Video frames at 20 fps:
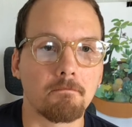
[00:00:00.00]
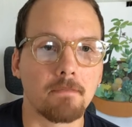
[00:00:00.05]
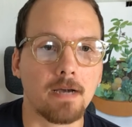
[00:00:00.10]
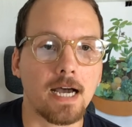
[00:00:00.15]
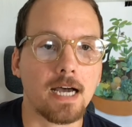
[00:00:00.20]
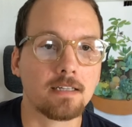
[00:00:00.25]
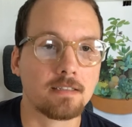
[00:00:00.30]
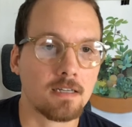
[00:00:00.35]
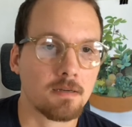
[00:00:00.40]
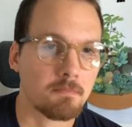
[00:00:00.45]

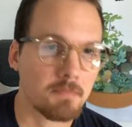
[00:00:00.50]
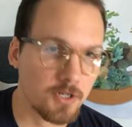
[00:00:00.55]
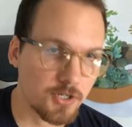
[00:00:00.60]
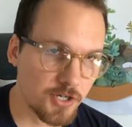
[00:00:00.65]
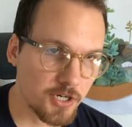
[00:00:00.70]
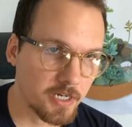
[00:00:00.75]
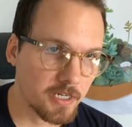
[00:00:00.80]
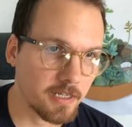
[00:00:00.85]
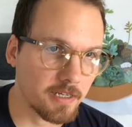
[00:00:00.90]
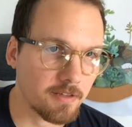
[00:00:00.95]
as I'm
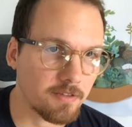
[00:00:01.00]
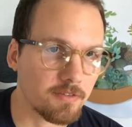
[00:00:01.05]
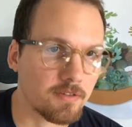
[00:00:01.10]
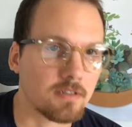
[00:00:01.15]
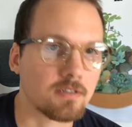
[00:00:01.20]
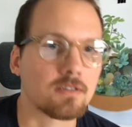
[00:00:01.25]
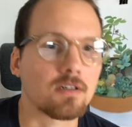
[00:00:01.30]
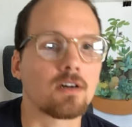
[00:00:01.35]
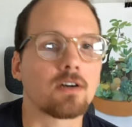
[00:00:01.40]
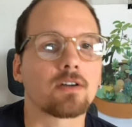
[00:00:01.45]
mentioning in
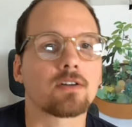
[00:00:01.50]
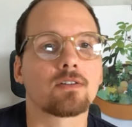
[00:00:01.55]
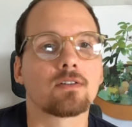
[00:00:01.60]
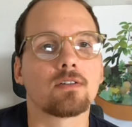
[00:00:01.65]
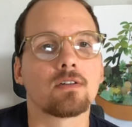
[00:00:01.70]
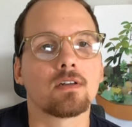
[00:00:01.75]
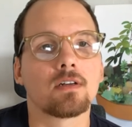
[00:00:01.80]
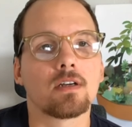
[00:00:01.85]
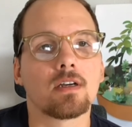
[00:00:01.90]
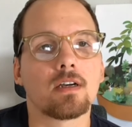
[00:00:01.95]
this
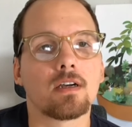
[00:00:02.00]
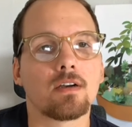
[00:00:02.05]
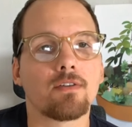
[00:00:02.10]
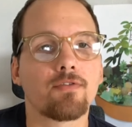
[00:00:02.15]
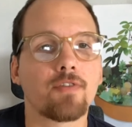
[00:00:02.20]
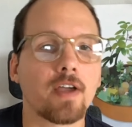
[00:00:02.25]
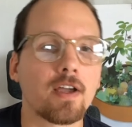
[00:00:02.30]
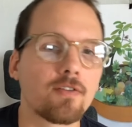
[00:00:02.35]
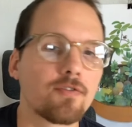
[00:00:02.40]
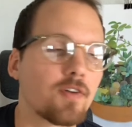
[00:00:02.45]
article,
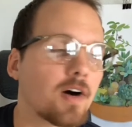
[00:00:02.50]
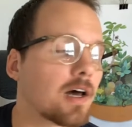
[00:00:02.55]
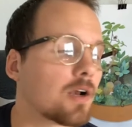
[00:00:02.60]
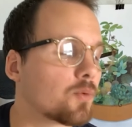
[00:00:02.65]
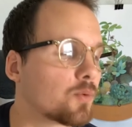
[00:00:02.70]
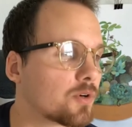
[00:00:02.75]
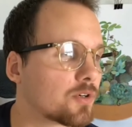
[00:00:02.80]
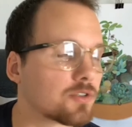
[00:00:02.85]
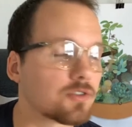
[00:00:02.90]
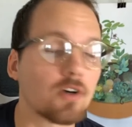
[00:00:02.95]
fake
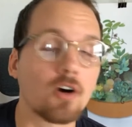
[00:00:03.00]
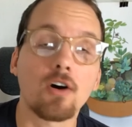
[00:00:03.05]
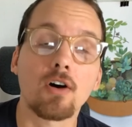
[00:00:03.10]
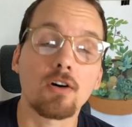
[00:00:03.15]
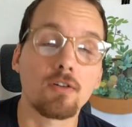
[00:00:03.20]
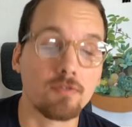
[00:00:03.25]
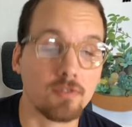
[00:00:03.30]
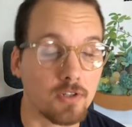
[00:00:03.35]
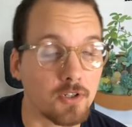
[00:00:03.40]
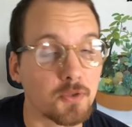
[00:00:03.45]
followers
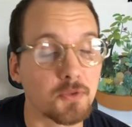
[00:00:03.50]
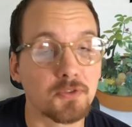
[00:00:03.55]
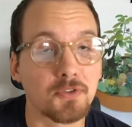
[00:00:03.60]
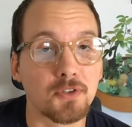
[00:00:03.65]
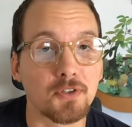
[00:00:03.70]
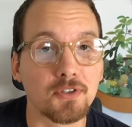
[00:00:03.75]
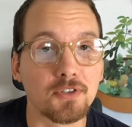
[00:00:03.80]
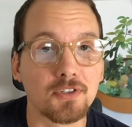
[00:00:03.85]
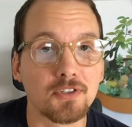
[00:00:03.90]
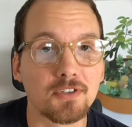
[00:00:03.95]
are for
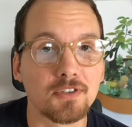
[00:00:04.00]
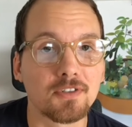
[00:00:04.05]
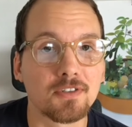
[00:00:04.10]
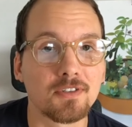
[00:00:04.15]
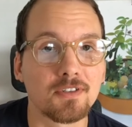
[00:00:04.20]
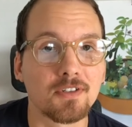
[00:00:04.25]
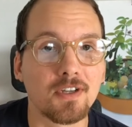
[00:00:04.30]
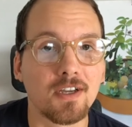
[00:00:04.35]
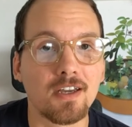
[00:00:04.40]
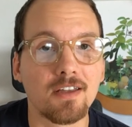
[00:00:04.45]
losers.
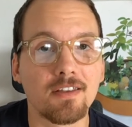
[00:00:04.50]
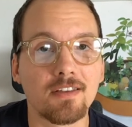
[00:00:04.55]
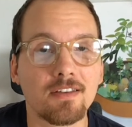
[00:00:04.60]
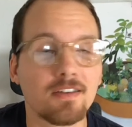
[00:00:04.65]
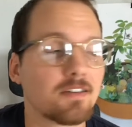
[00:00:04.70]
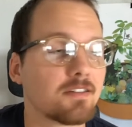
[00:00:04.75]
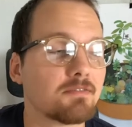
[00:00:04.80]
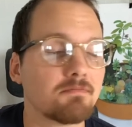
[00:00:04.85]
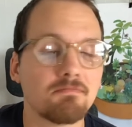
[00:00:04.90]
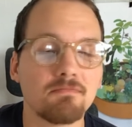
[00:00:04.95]
Uh,
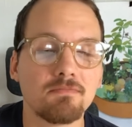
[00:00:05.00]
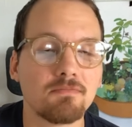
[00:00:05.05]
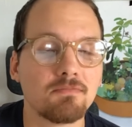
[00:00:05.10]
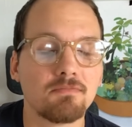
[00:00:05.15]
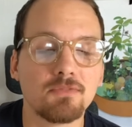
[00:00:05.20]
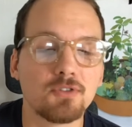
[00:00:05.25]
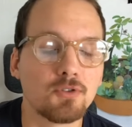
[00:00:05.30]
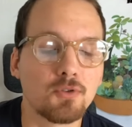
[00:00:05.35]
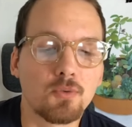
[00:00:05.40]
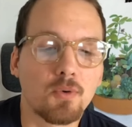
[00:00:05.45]

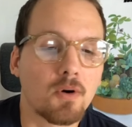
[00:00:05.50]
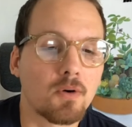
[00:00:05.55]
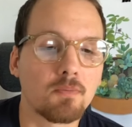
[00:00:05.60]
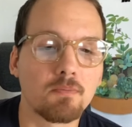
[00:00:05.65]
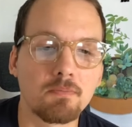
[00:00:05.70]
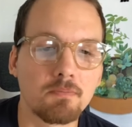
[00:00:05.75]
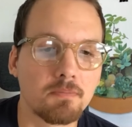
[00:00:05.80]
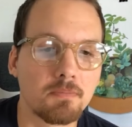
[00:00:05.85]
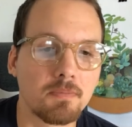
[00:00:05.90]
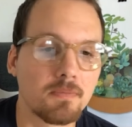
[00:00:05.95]
you
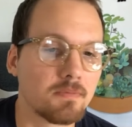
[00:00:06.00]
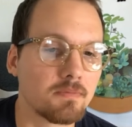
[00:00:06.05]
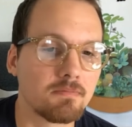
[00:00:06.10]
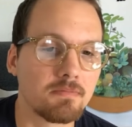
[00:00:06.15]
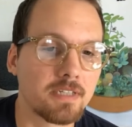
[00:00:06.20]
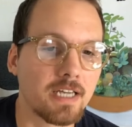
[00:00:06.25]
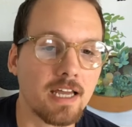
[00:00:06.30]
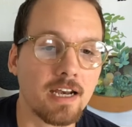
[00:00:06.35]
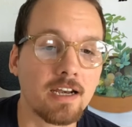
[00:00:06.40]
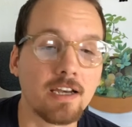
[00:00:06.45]
won't
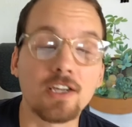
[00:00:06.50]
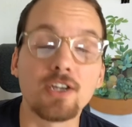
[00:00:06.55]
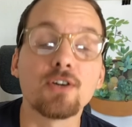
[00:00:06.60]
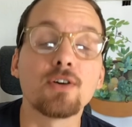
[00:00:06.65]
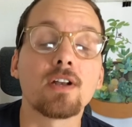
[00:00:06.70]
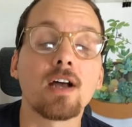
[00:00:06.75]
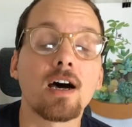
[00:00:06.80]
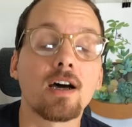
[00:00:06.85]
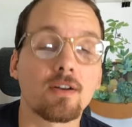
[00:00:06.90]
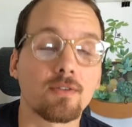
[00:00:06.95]
get any good
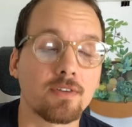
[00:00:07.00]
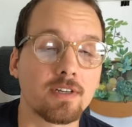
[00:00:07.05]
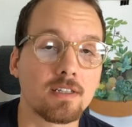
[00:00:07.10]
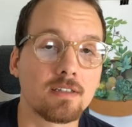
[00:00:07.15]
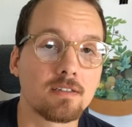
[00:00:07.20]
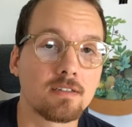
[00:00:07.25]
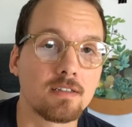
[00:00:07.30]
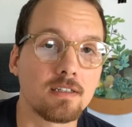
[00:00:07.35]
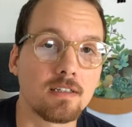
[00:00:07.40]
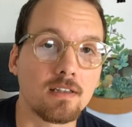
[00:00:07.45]
out of it
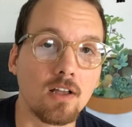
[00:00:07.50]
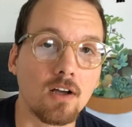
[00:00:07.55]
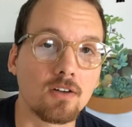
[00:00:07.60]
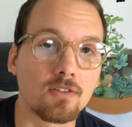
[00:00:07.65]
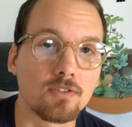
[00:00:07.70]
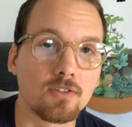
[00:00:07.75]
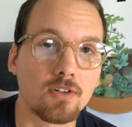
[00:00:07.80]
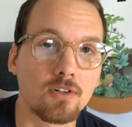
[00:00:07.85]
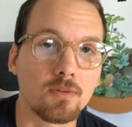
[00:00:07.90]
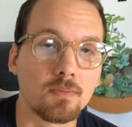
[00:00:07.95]
in long
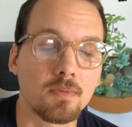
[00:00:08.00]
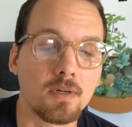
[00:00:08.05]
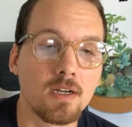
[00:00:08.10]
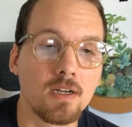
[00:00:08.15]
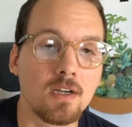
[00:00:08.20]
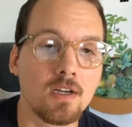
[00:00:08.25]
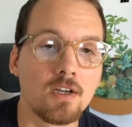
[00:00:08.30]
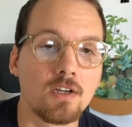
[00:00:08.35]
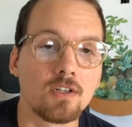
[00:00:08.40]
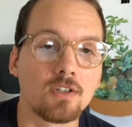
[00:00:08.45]
term.
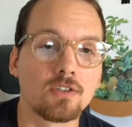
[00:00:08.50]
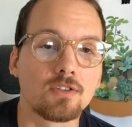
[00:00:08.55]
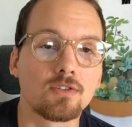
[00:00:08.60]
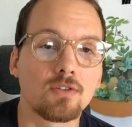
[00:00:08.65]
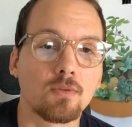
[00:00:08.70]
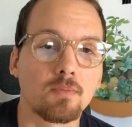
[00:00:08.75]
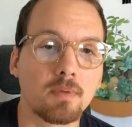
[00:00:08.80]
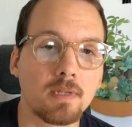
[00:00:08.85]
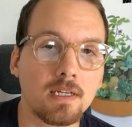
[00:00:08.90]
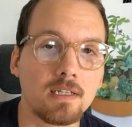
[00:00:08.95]

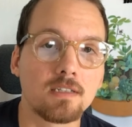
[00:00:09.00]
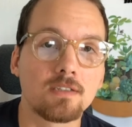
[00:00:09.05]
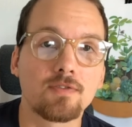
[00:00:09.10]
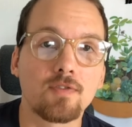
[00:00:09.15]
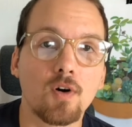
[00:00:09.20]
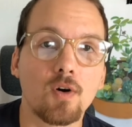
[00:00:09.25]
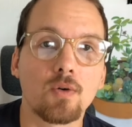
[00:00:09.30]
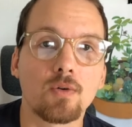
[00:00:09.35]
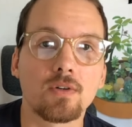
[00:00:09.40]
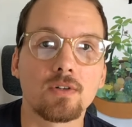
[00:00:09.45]
So please
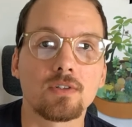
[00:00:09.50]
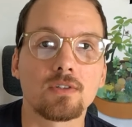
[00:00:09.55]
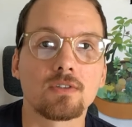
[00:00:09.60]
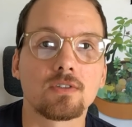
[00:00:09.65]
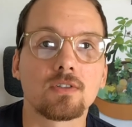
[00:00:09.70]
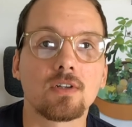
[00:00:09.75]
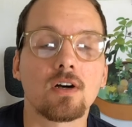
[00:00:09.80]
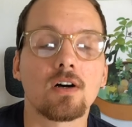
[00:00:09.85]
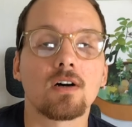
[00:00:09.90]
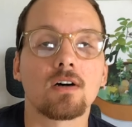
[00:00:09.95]

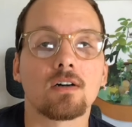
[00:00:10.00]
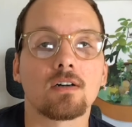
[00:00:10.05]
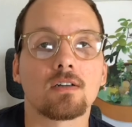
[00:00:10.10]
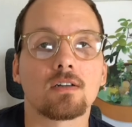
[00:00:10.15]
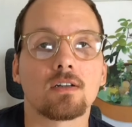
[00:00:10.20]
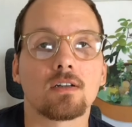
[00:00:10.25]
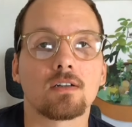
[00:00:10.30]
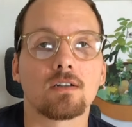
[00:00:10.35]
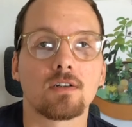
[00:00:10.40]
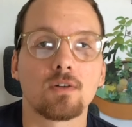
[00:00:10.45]
focus
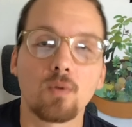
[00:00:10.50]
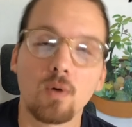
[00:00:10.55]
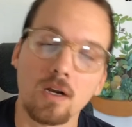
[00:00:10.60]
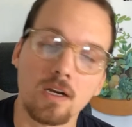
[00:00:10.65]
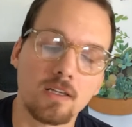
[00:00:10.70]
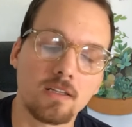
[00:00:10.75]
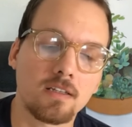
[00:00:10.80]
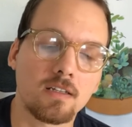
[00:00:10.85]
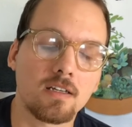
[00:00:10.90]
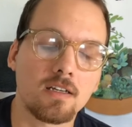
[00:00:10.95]
on
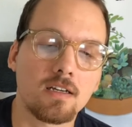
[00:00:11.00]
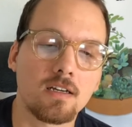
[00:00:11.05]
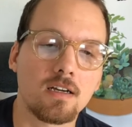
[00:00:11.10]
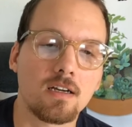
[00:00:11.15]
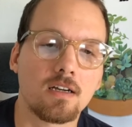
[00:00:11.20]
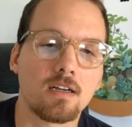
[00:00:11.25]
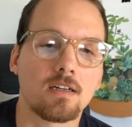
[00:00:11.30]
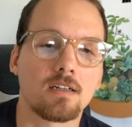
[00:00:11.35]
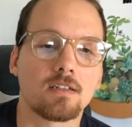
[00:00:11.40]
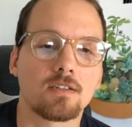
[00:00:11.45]
quality
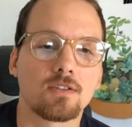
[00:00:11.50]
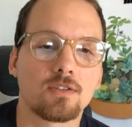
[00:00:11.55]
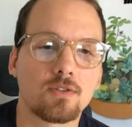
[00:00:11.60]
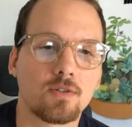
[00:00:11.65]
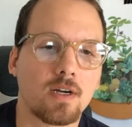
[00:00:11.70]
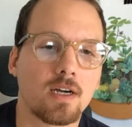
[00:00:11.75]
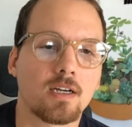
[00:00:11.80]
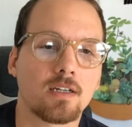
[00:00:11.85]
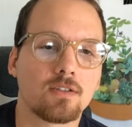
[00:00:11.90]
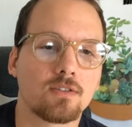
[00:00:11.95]
and
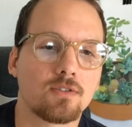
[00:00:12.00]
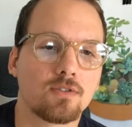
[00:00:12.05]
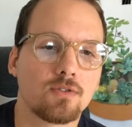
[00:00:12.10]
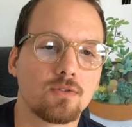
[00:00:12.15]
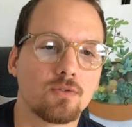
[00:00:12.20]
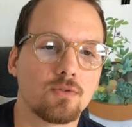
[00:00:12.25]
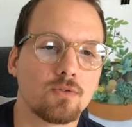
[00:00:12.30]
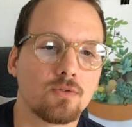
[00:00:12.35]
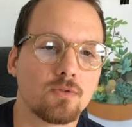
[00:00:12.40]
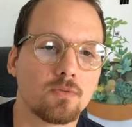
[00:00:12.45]
try
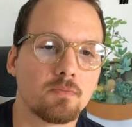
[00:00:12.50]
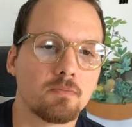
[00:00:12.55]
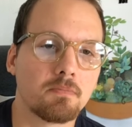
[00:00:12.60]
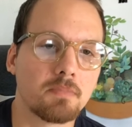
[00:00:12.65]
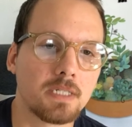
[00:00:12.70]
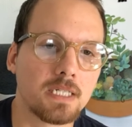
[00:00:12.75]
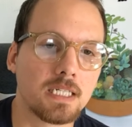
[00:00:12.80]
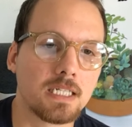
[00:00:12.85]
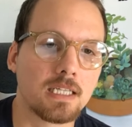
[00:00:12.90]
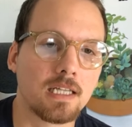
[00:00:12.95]
to
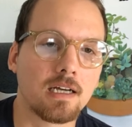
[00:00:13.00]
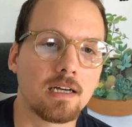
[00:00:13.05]
be